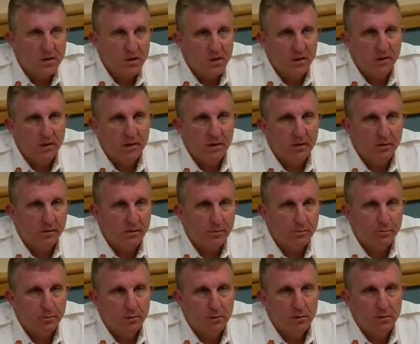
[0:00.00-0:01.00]
got
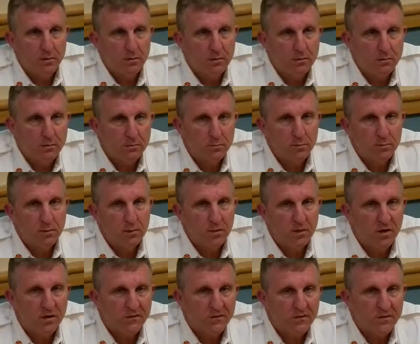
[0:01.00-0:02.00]
another
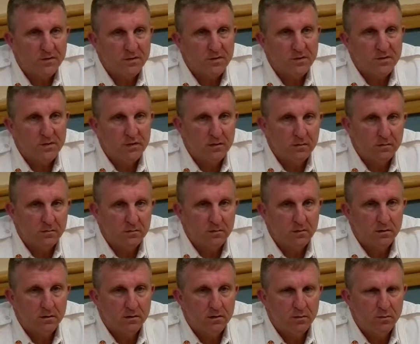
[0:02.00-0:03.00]
conference
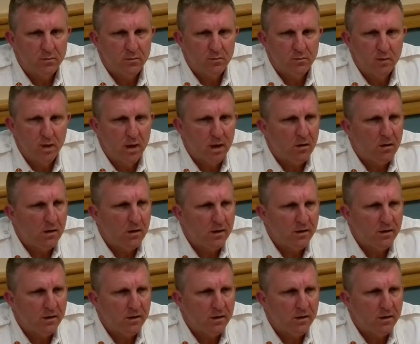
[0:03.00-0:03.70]
tomorrow.